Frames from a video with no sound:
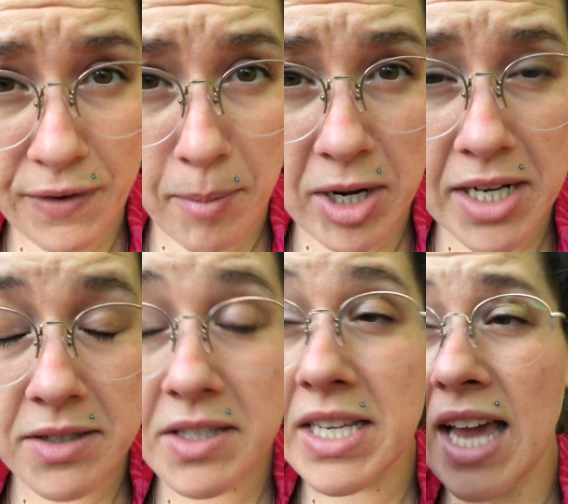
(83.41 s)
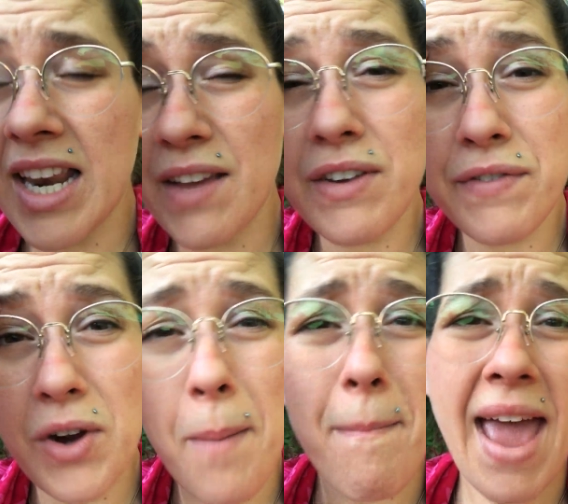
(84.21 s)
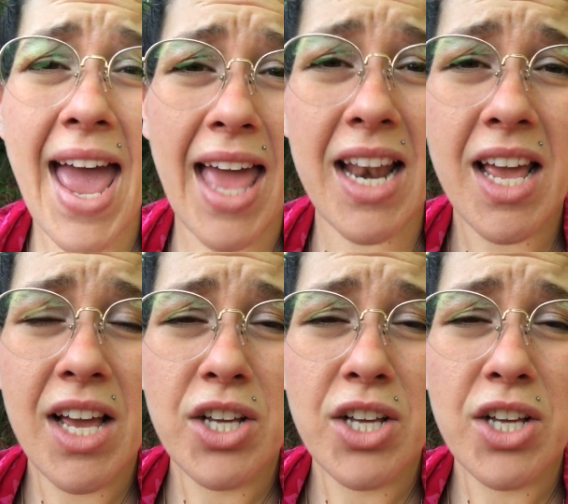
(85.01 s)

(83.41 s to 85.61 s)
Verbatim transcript: femininity. And even if you're a man,